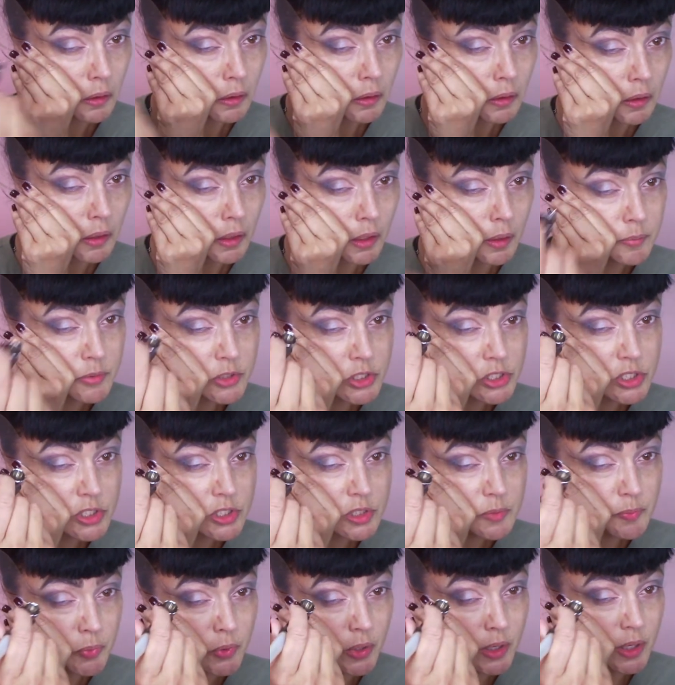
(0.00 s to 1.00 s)
And I'm just
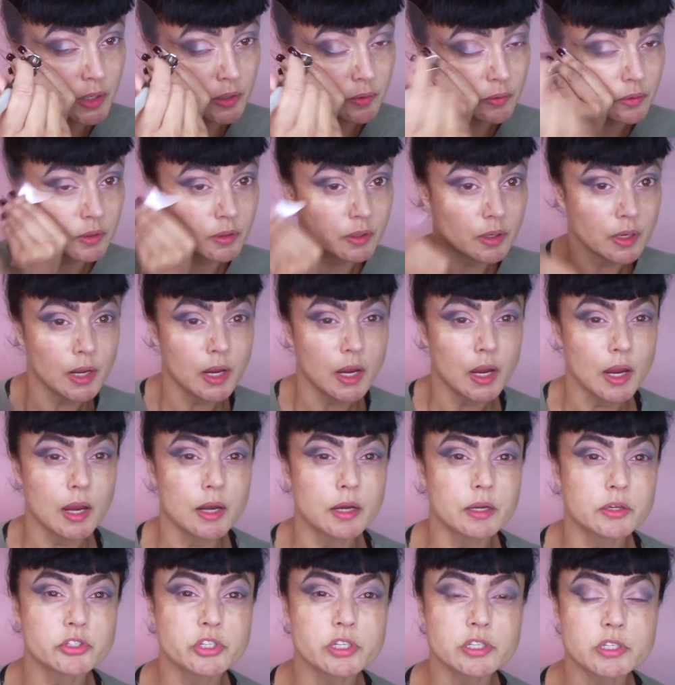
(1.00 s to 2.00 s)
spraying, and
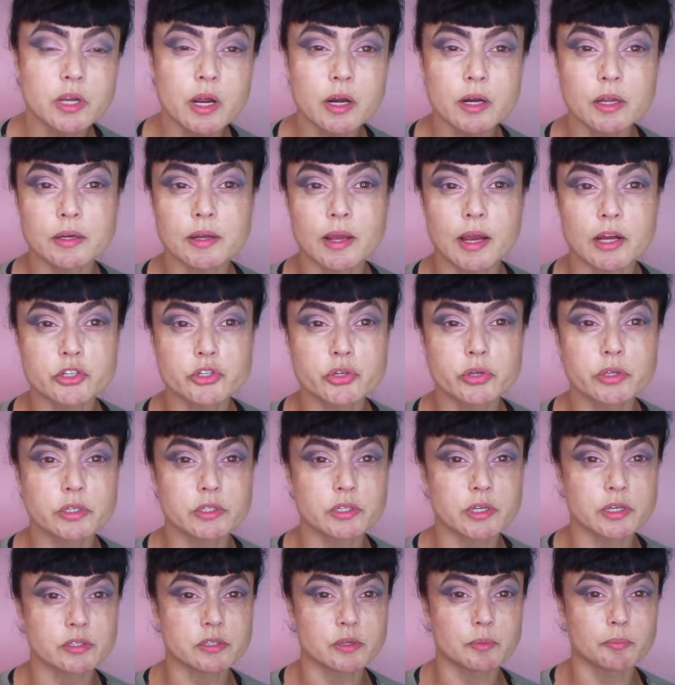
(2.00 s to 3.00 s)
it just kind of naturally
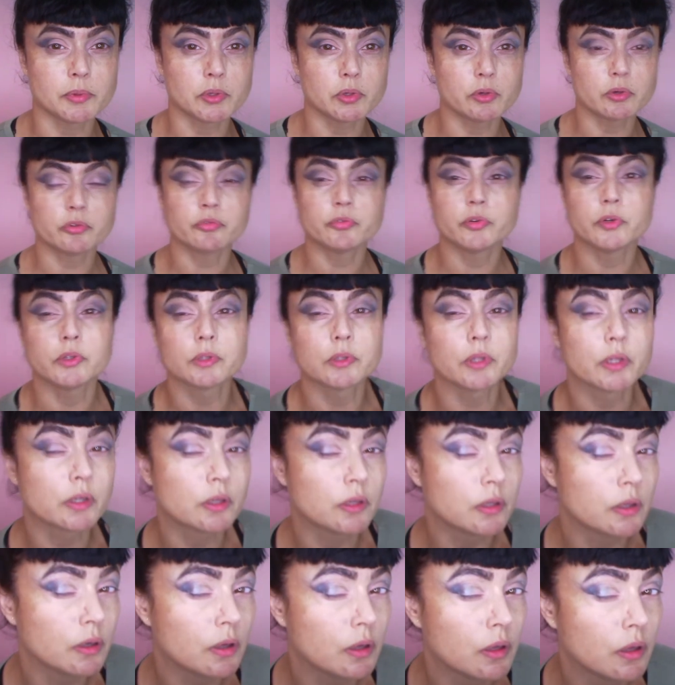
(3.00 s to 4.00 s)
does a beautiful
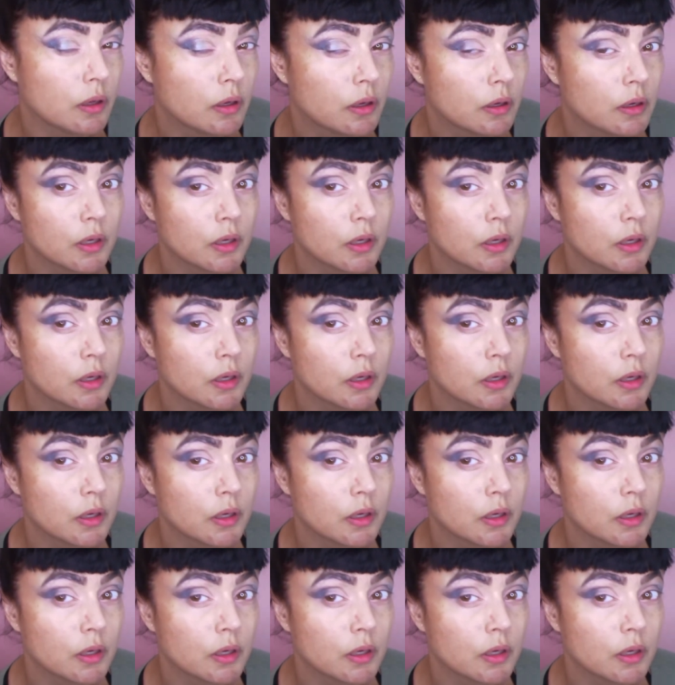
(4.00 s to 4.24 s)
little